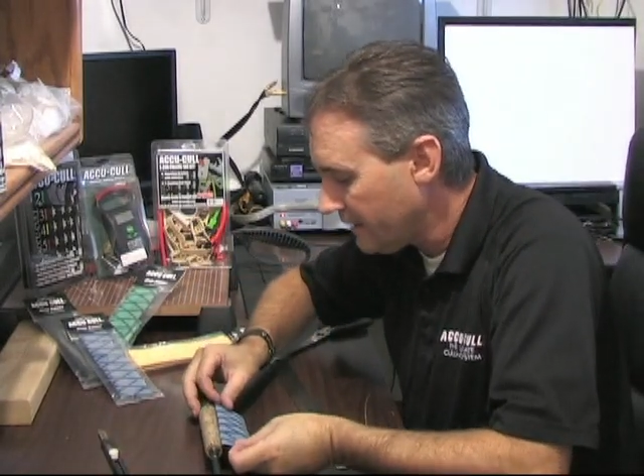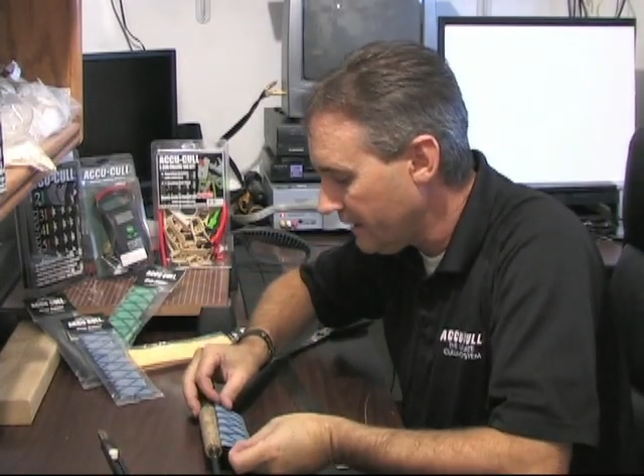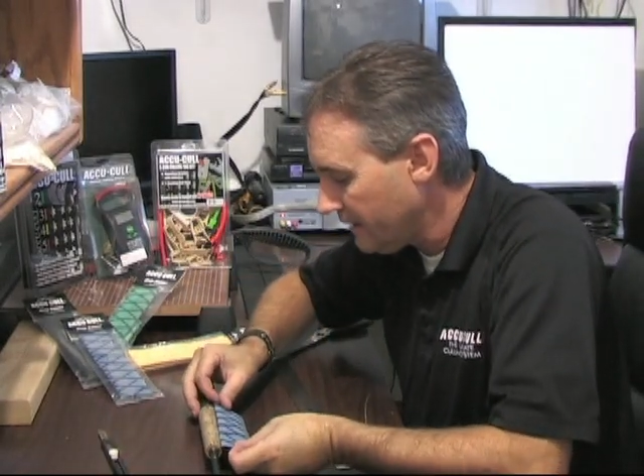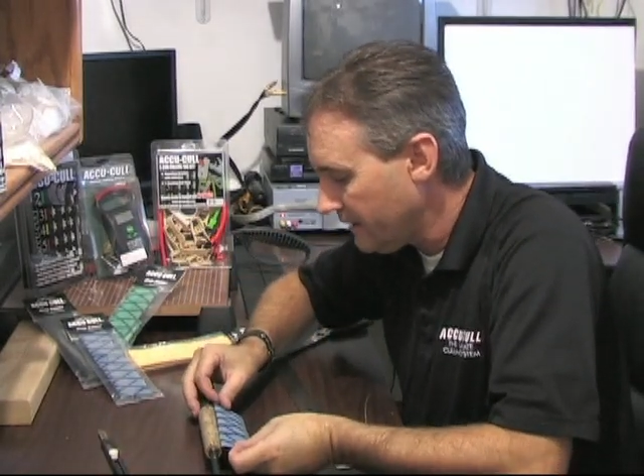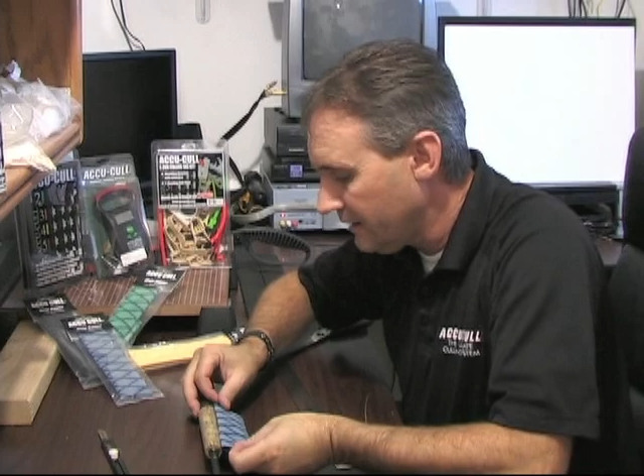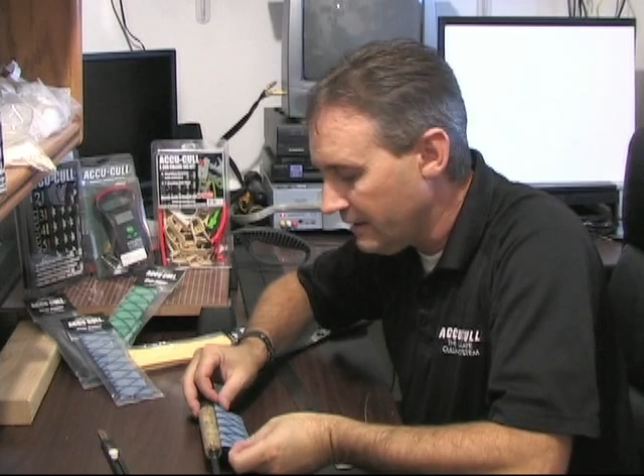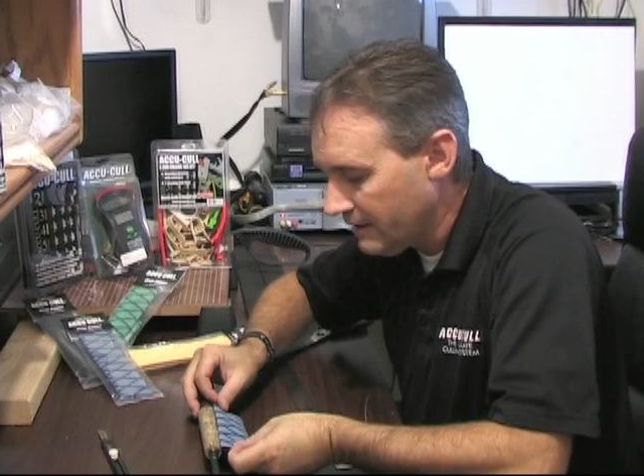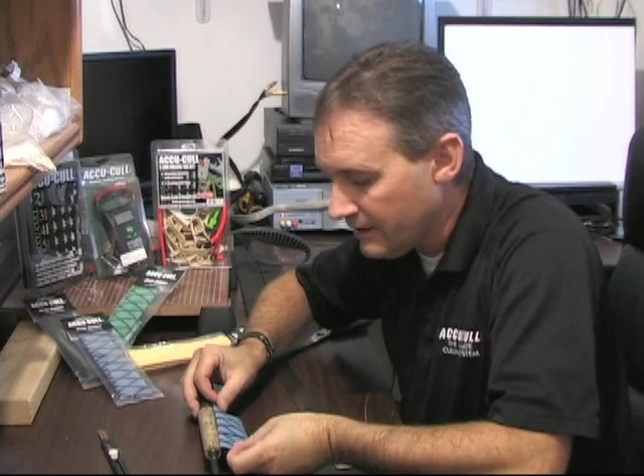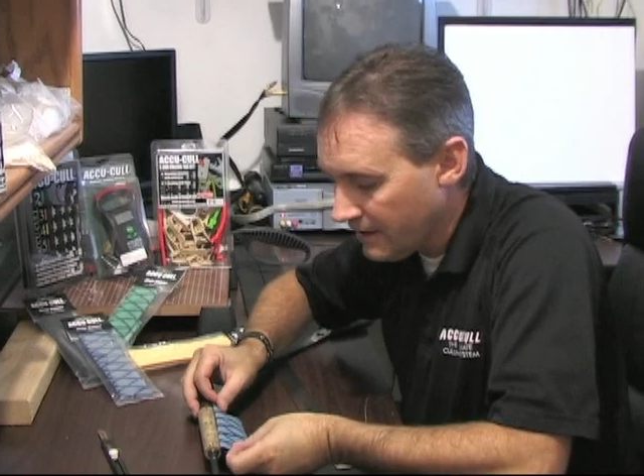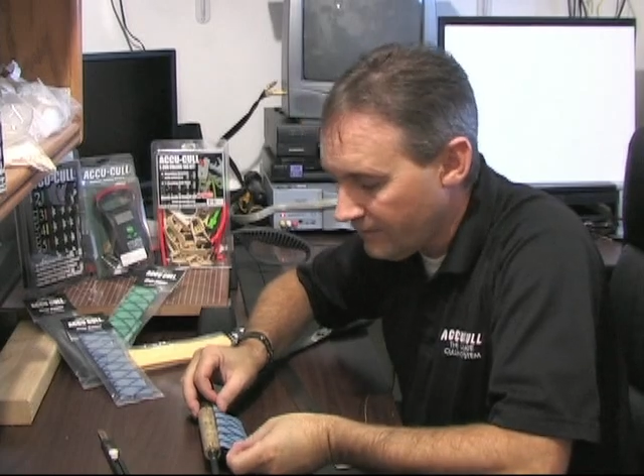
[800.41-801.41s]
length I need
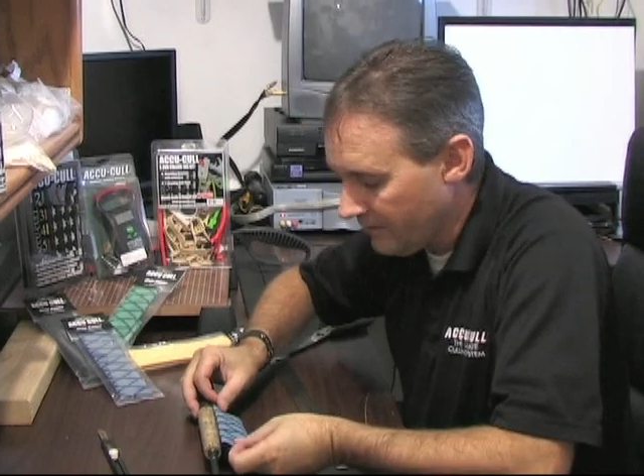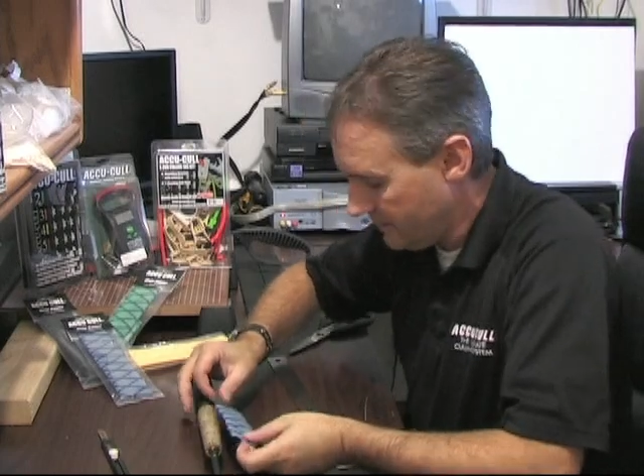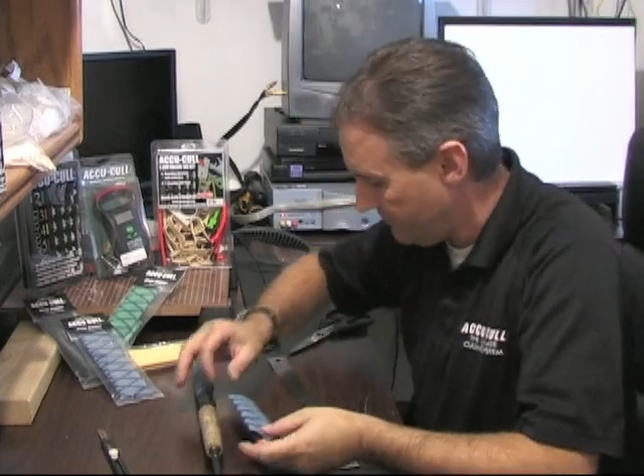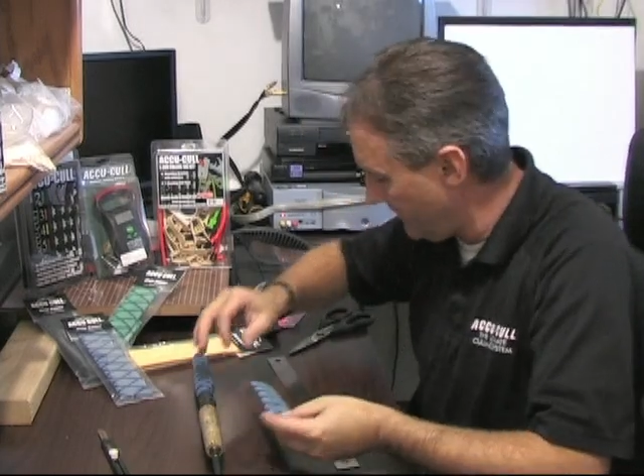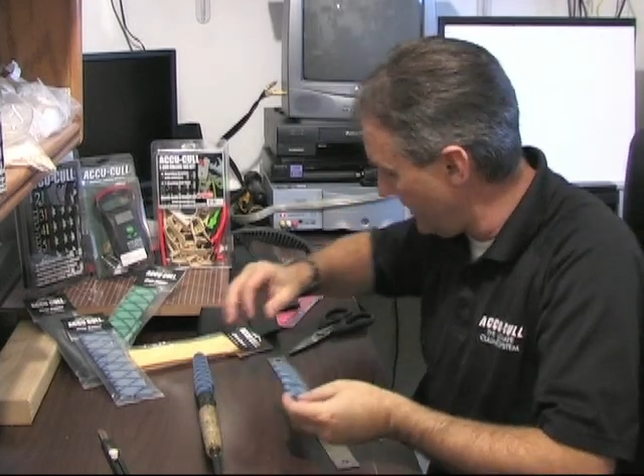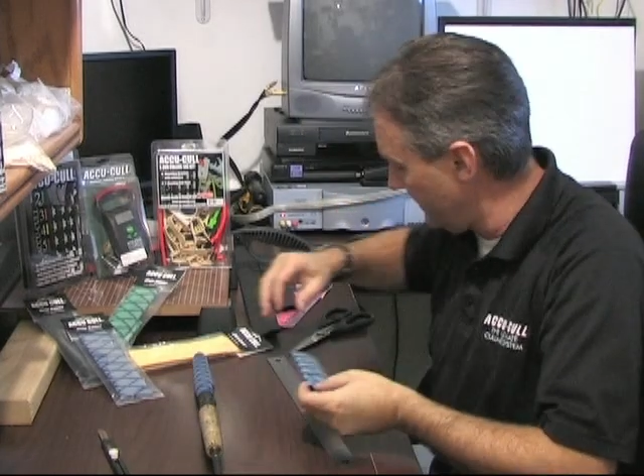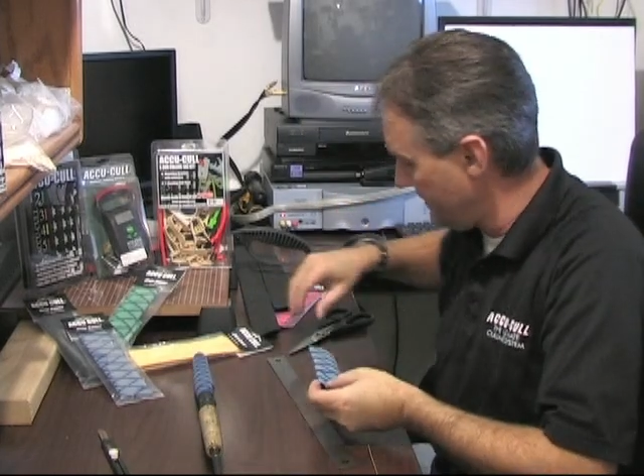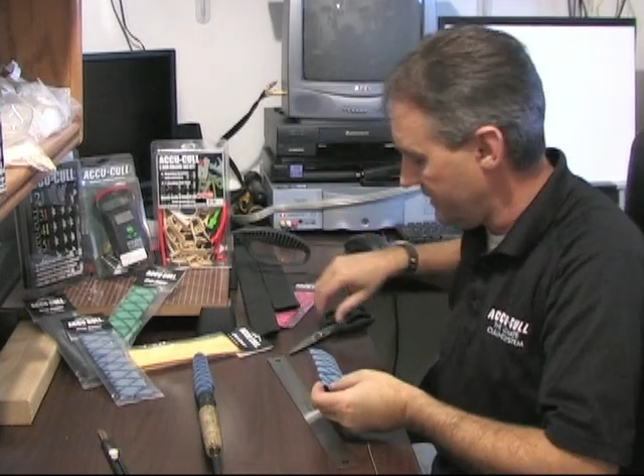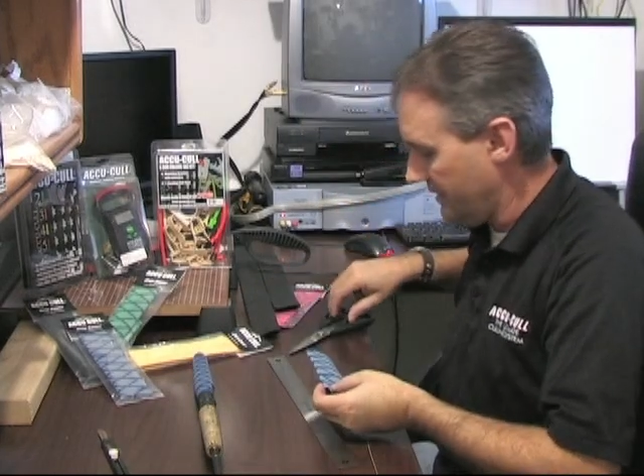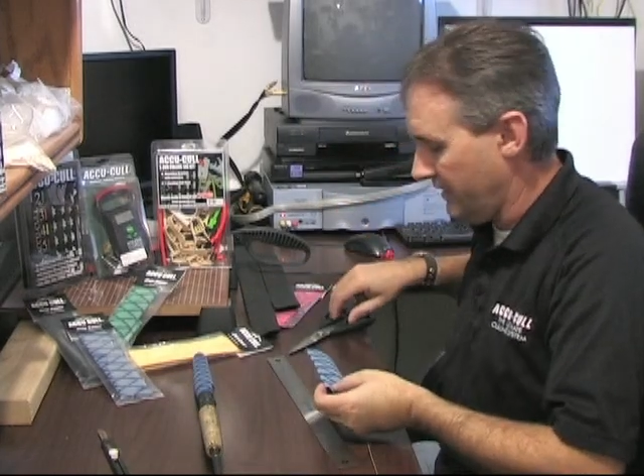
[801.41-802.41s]
to cover? It's probably
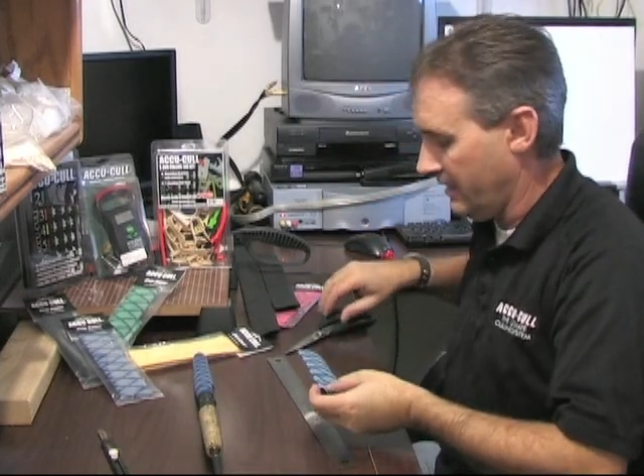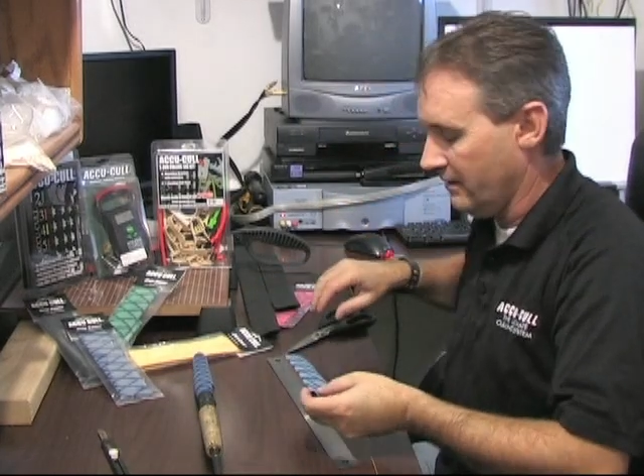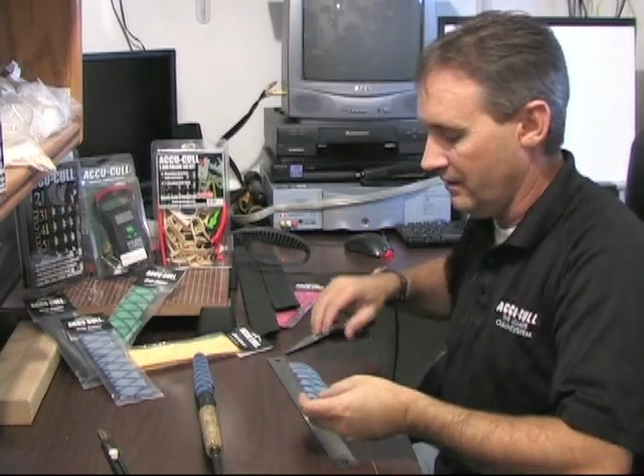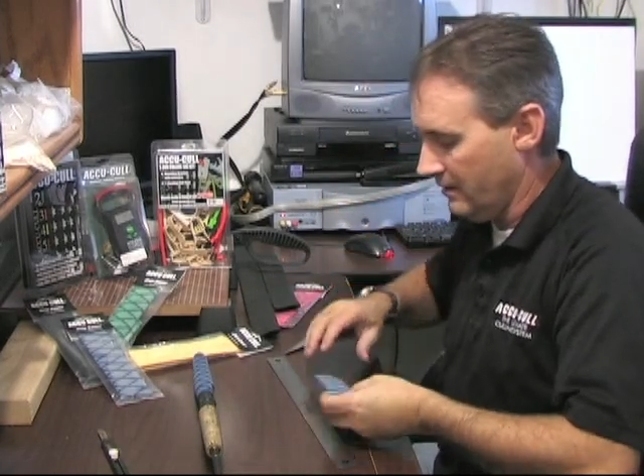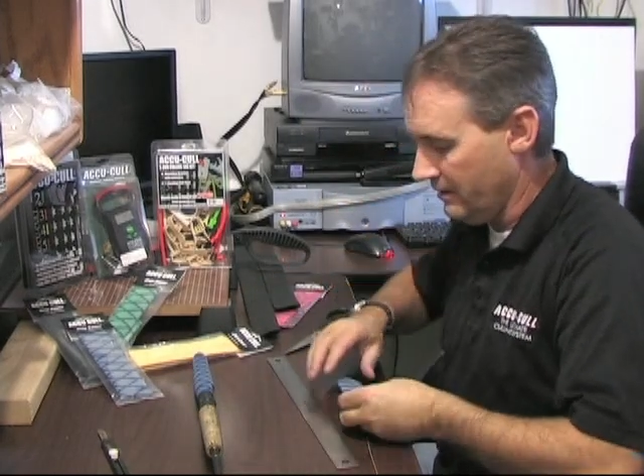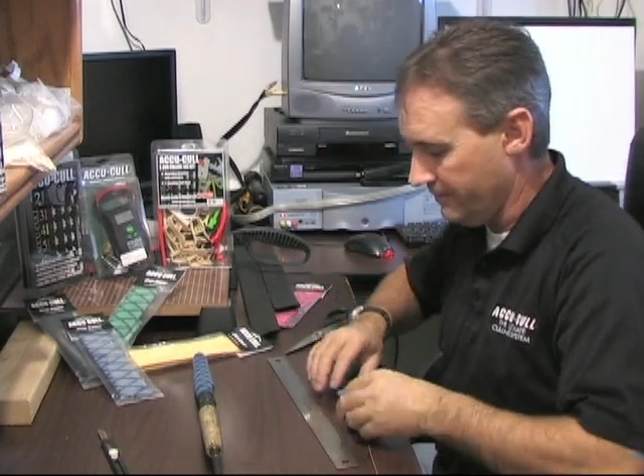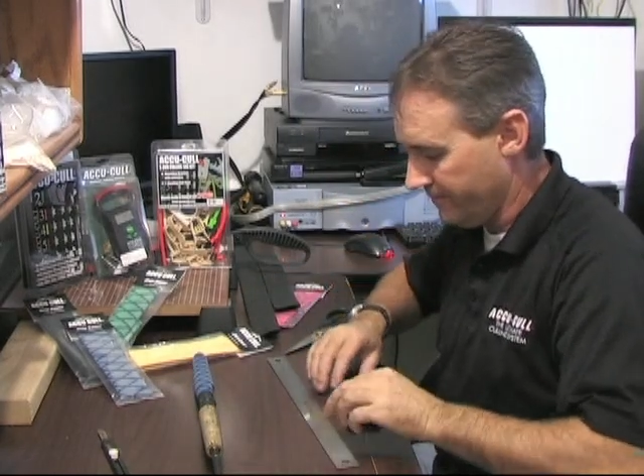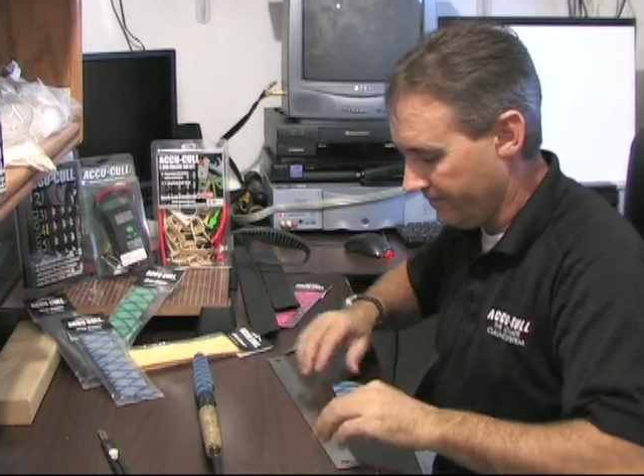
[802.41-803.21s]
just a hair long.